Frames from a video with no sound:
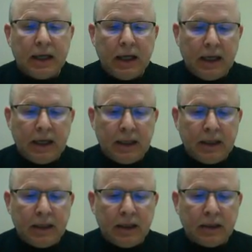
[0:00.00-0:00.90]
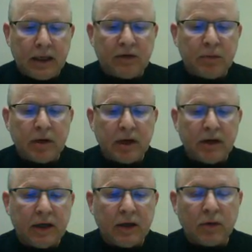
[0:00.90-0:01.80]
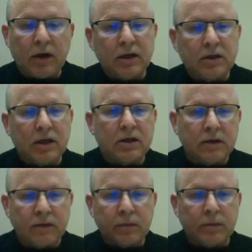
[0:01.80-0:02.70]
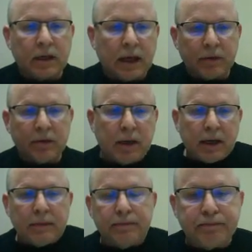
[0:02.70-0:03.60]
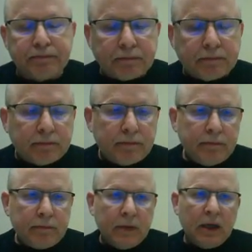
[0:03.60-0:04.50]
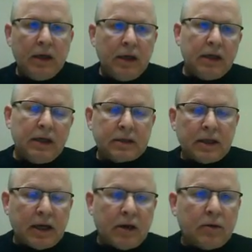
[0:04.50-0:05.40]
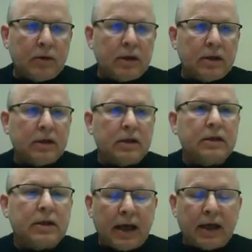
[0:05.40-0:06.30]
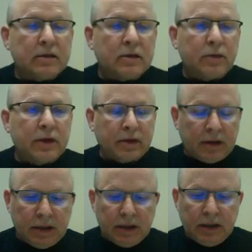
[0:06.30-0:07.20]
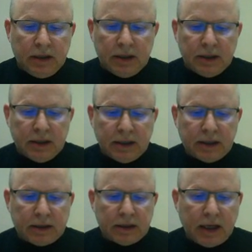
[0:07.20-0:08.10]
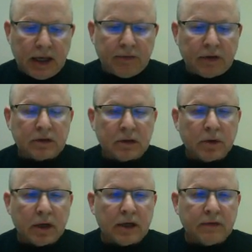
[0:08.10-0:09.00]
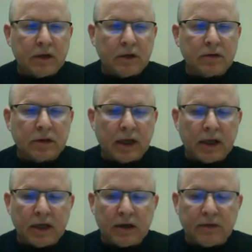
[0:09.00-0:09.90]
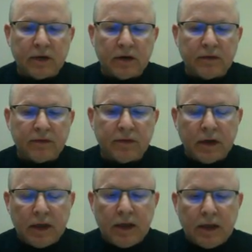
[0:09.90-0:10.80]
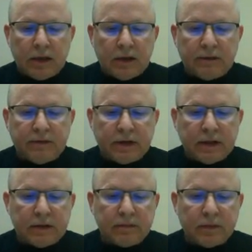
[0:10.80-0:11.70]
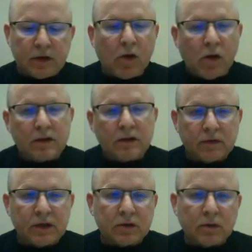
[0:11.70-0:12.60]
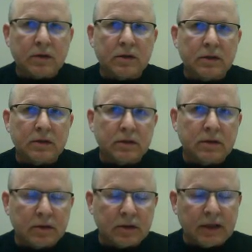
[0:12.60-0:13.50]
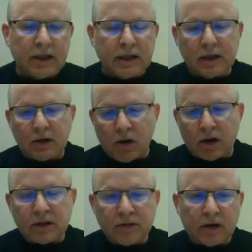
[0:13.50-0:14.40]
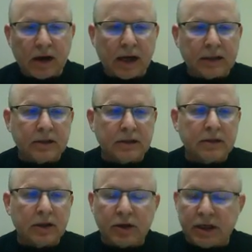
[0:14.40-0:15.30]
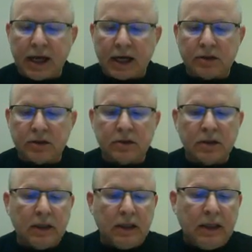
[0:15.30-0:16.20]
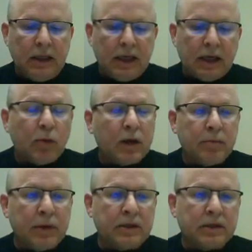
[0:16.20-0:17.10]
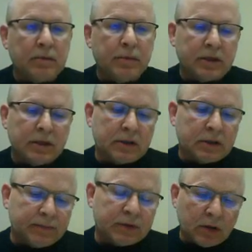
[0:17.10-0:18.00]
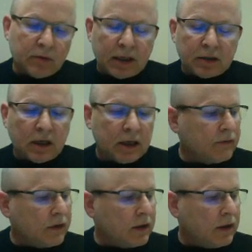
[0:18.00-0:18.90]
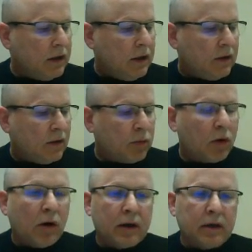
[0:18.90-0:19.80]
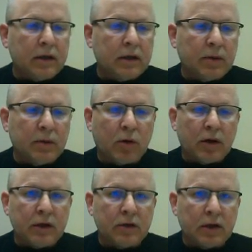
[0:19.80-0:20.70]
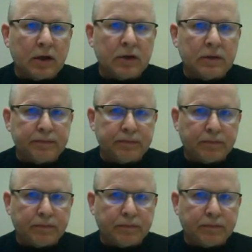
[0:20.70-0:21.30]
And everybody in the organization, from top to bottom, is now tasked with having some kind of an understanding of the cost of resources, the cost of their actions and their inactions, and what it means to the business. So that's kind of the broad introduction